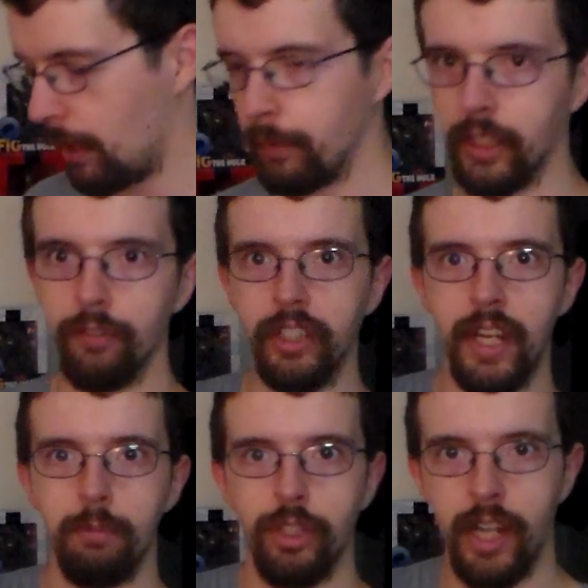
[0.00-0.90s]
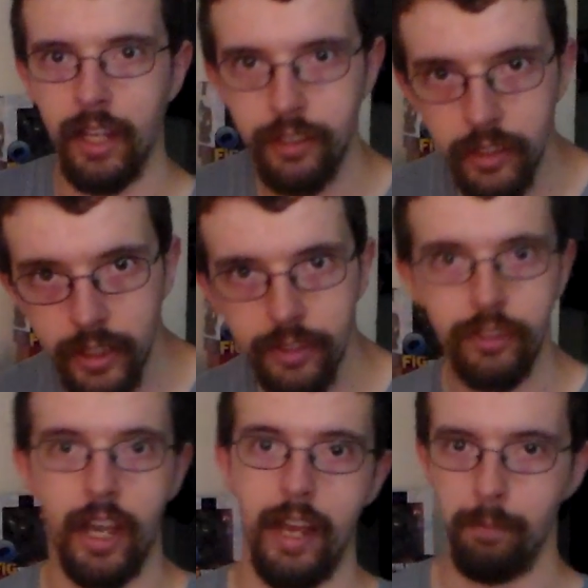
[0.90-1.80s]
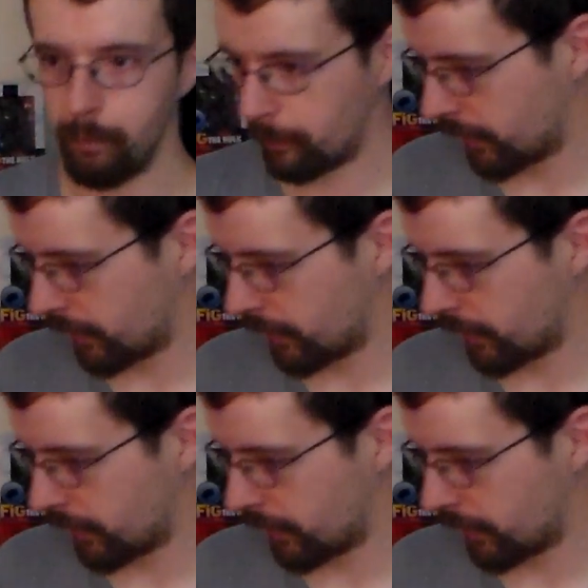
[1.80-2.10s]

topic of the games I got this time.